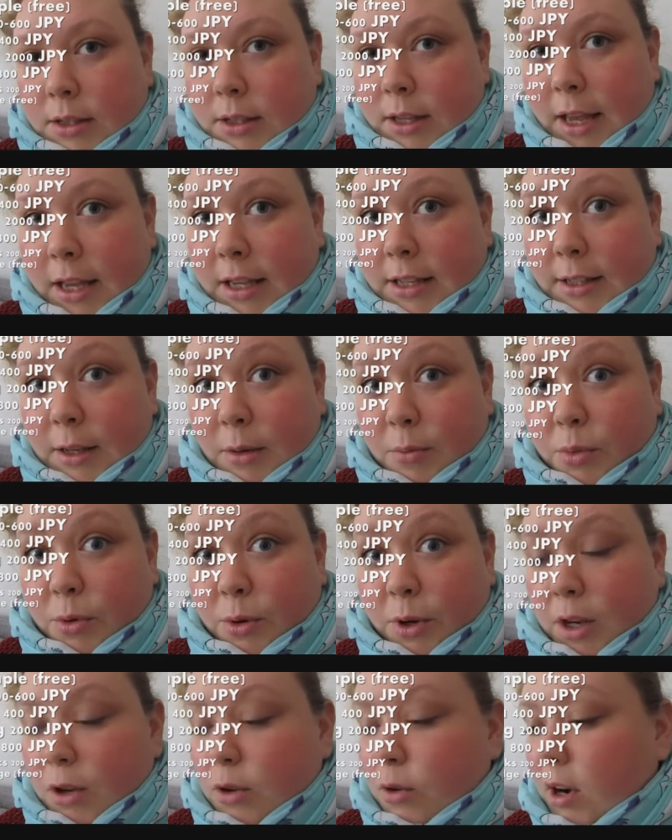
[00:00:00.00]
take some
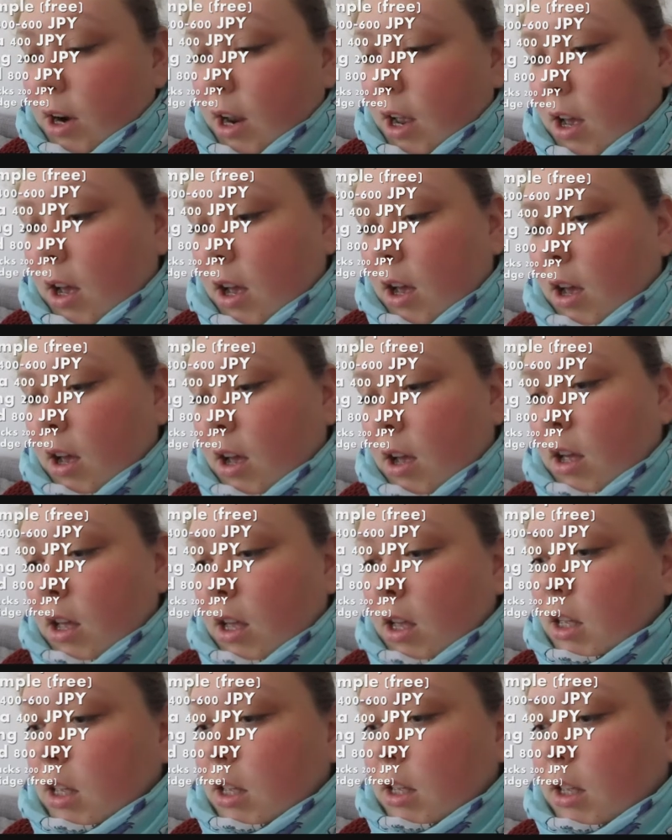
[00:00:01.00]
burikura,